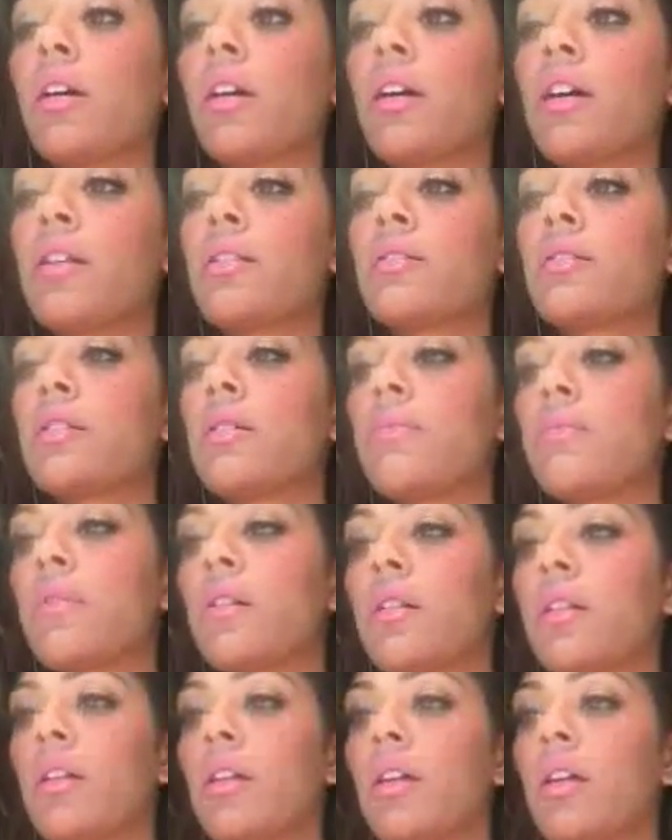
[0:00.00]
it's
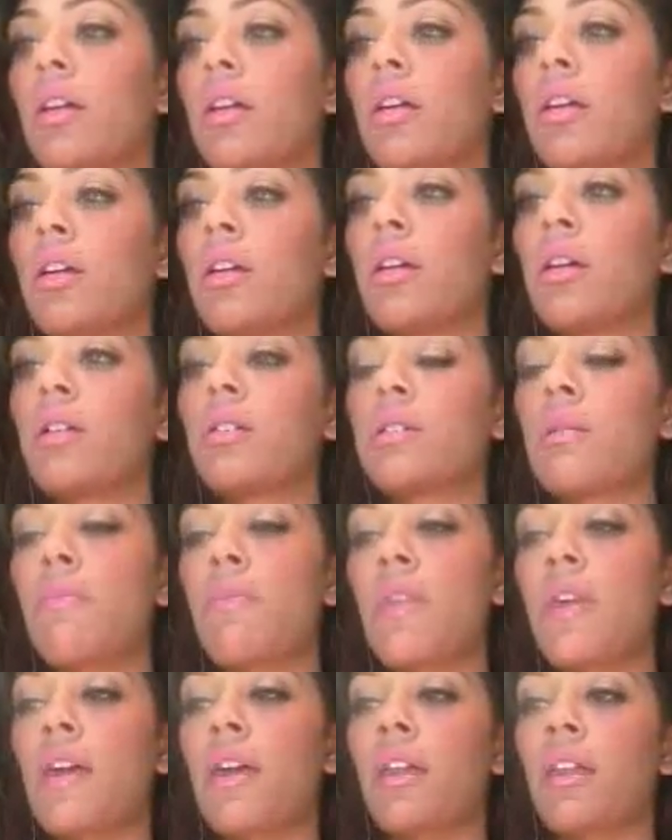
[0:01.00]
typically
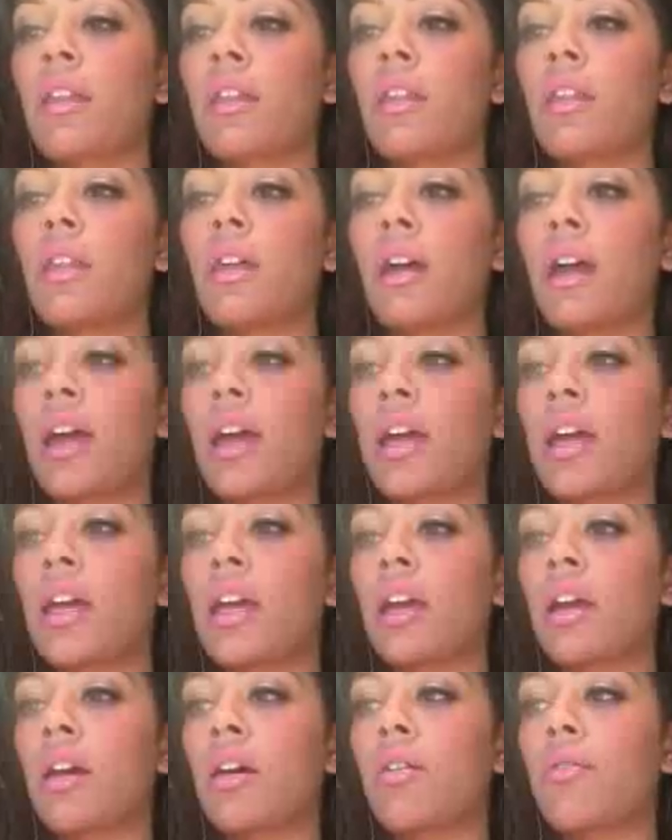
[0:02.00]
something that I
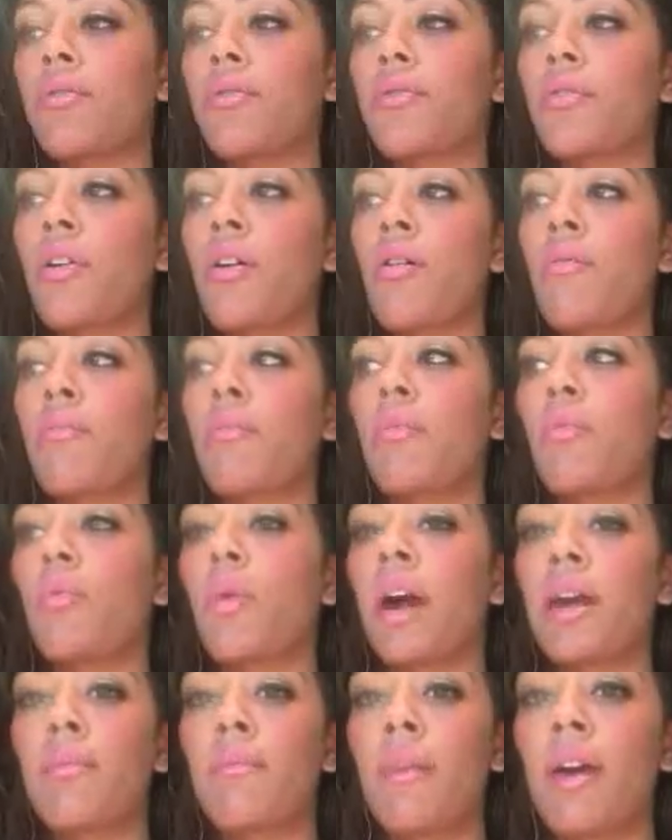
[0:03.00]
hear from
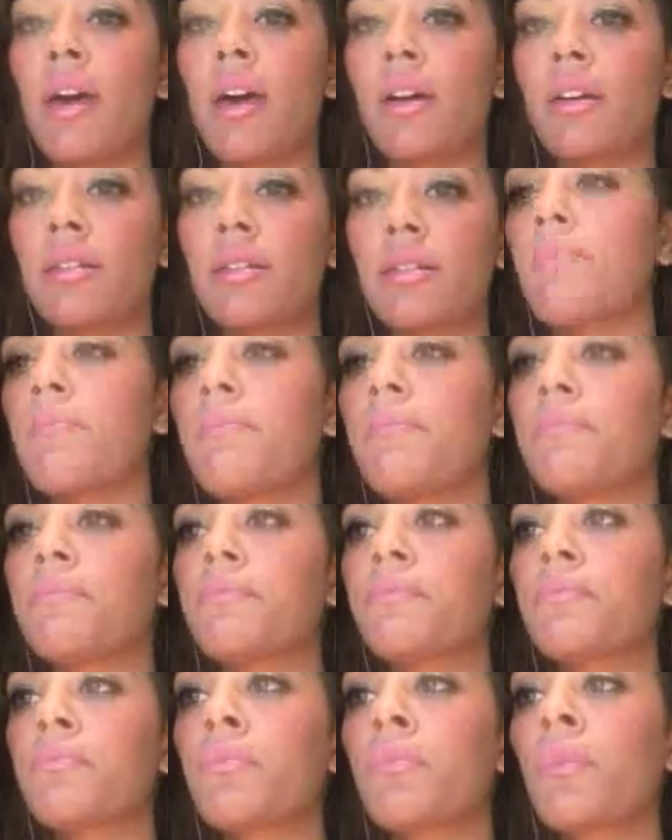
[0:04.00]
white males.
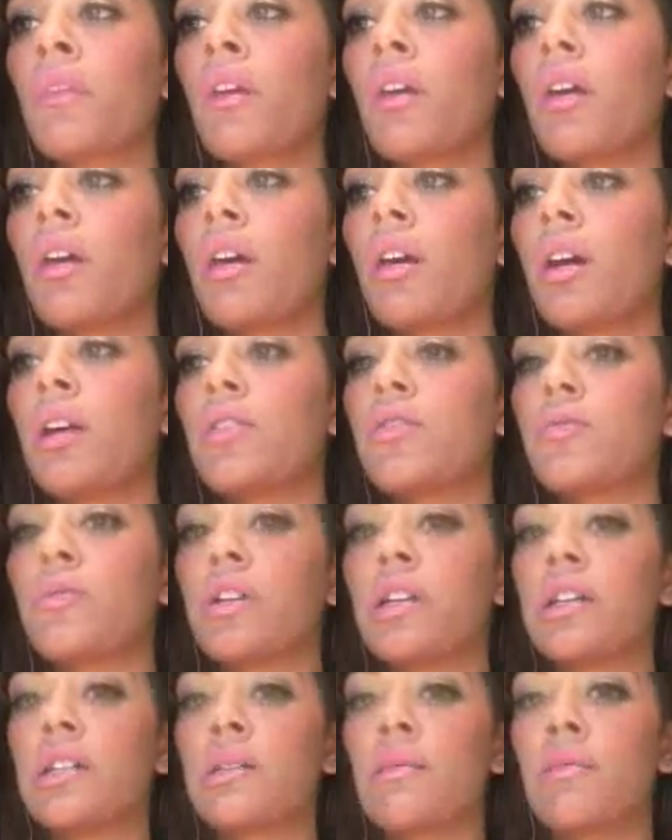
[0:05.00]
It's
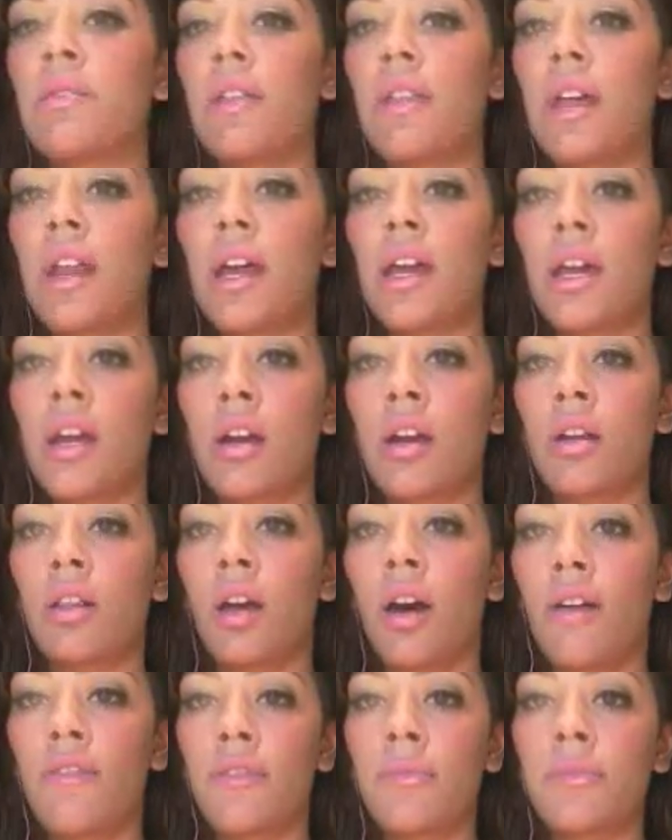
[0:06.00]
really something that I hear a
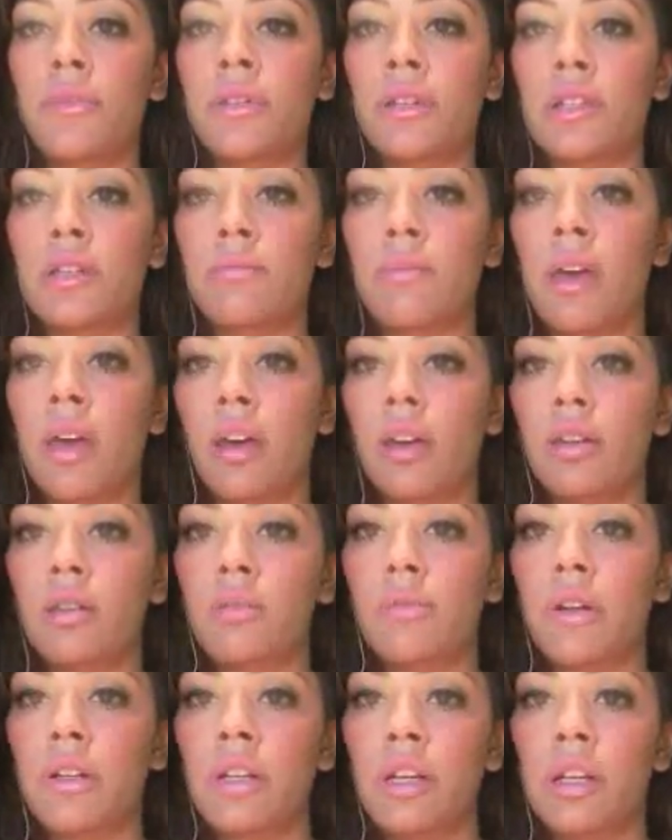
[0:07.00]
lot from cis males,
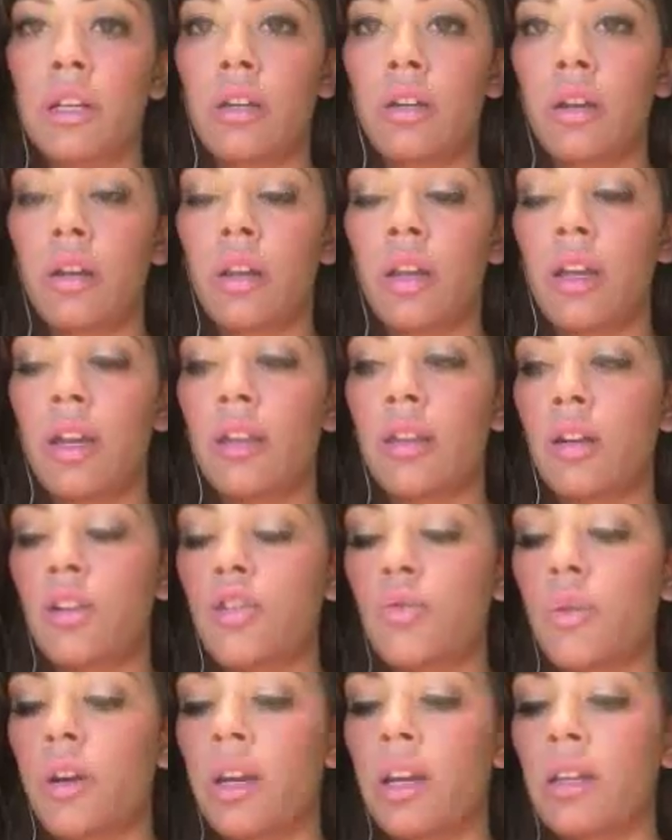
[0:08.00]
particularly in their
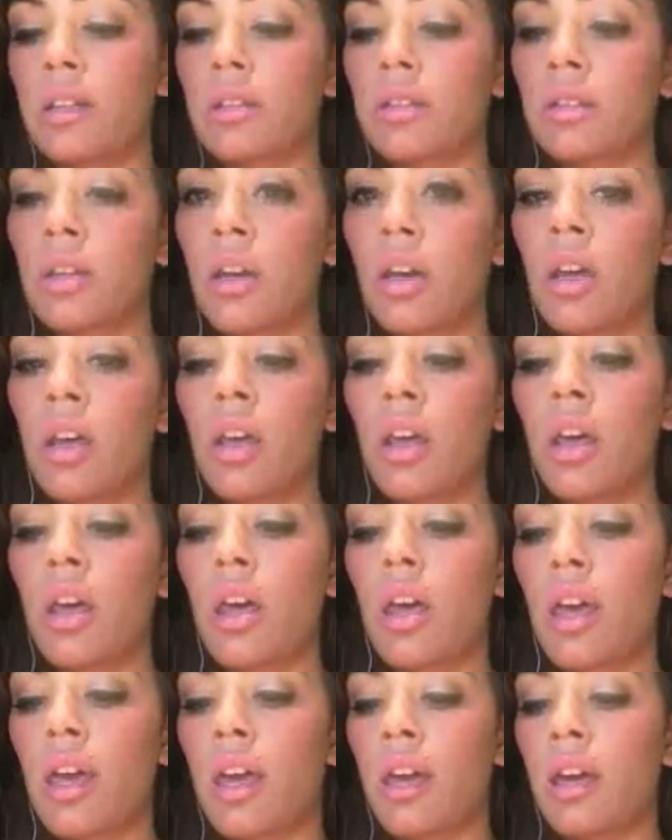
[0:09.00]
20s.
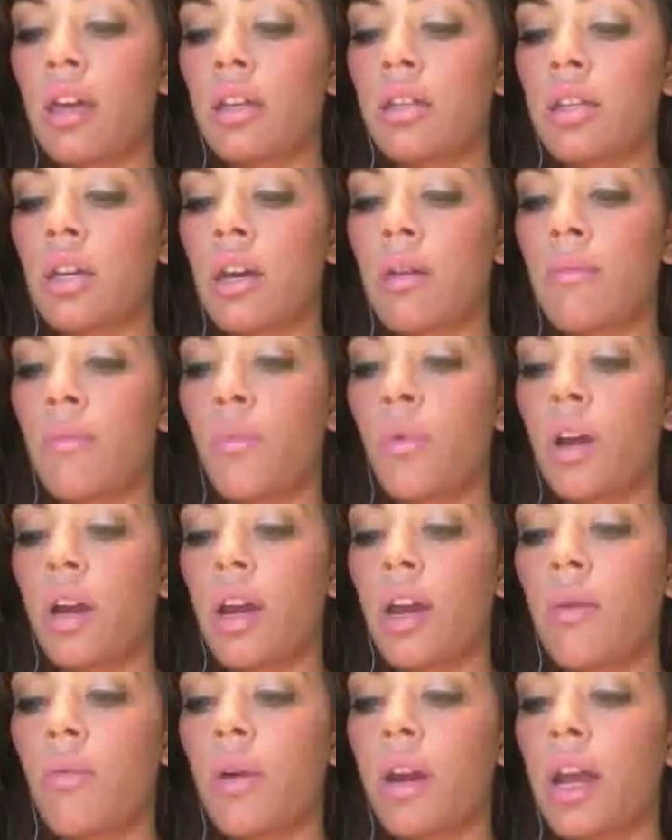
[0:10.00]
And what
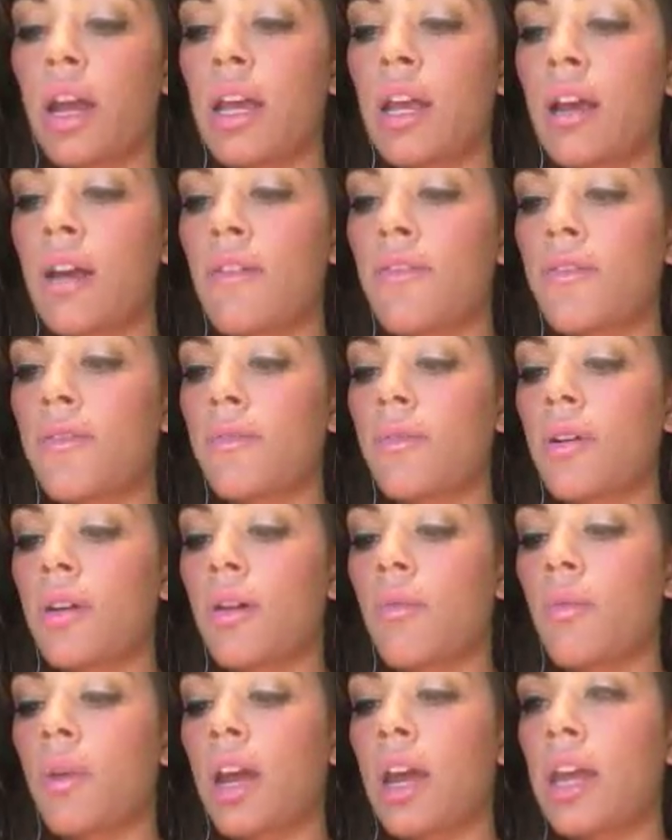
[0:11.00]
I hear
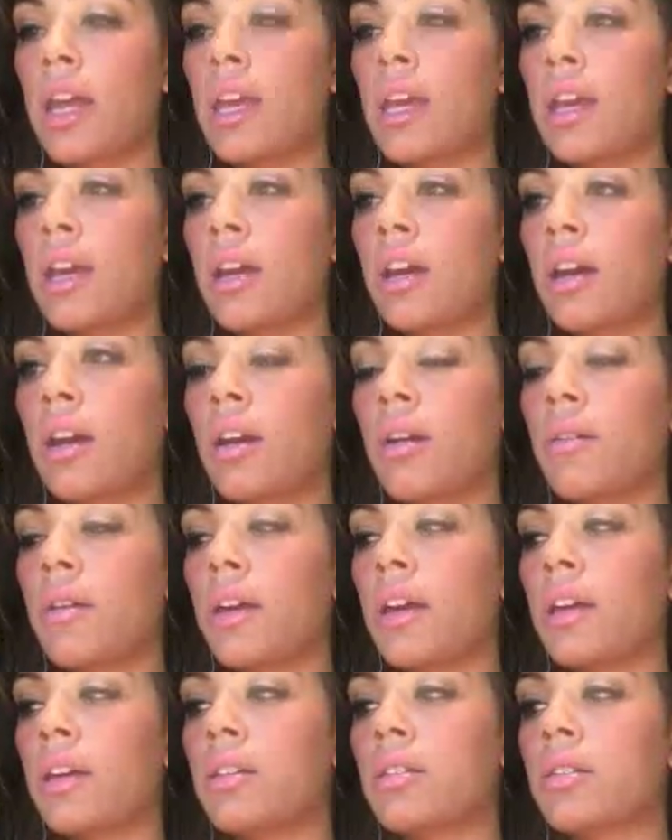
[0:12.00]

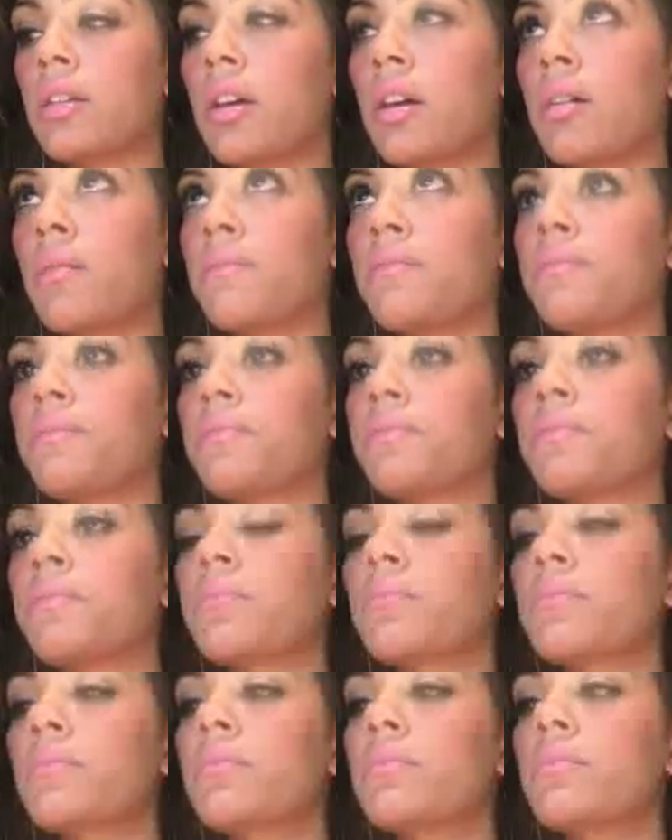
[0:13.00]
is
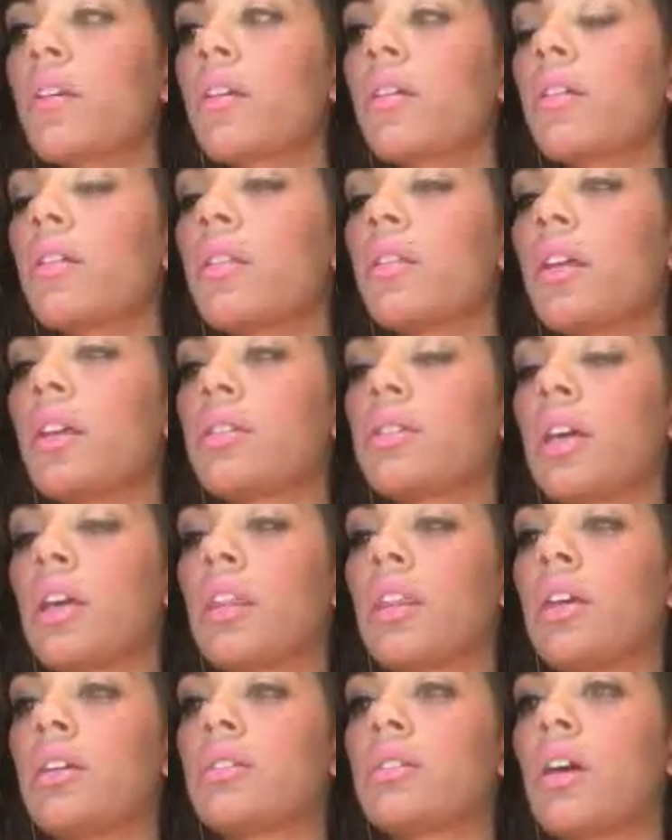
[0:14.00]
things like
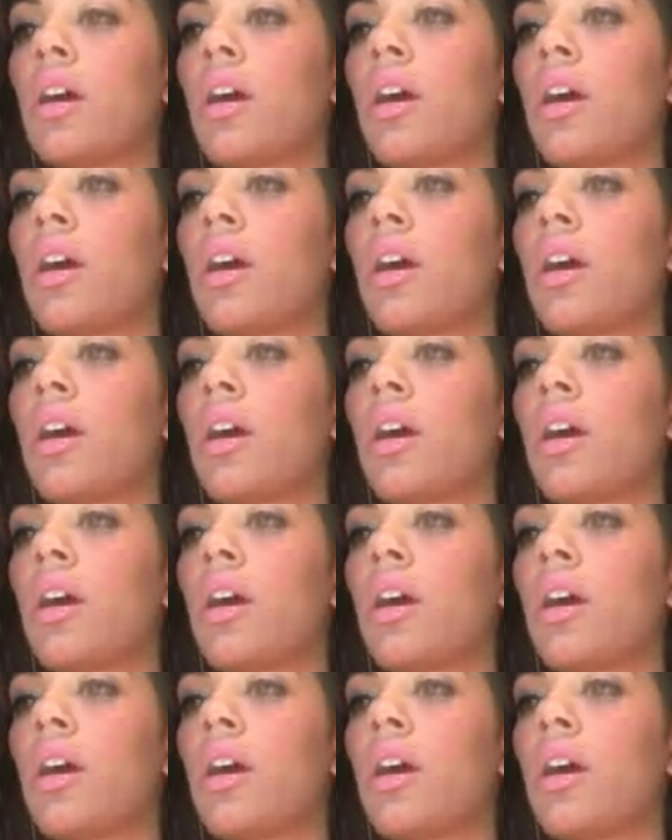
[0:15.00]
this.